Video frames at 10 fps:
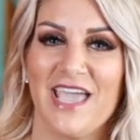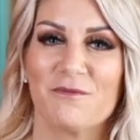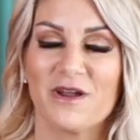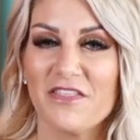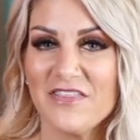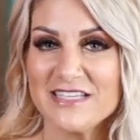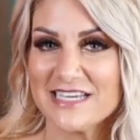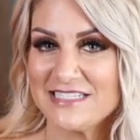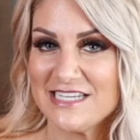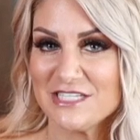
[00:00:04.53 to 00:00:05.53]
And one of the things
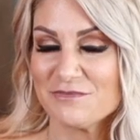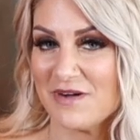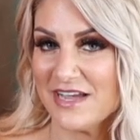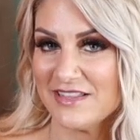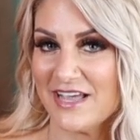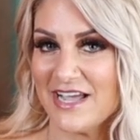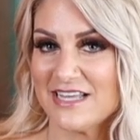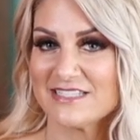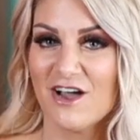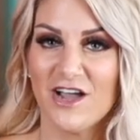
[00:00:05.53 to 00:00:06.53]
I teach my
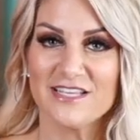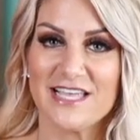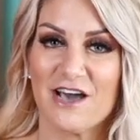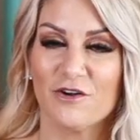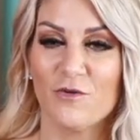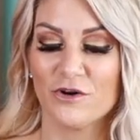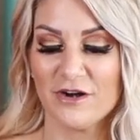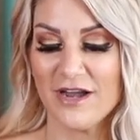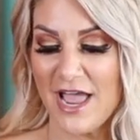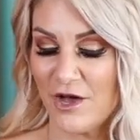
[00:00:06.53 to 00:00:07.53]
clients is how to
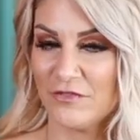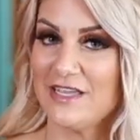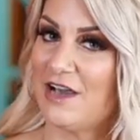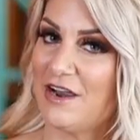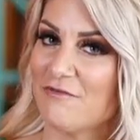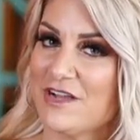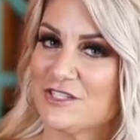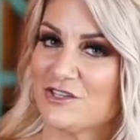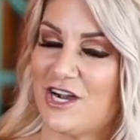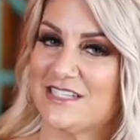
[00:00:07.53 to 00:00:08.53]
order healthy out at
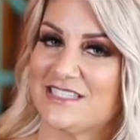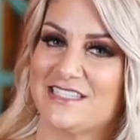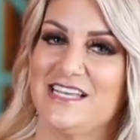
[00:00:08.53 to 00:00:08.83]
restaurants.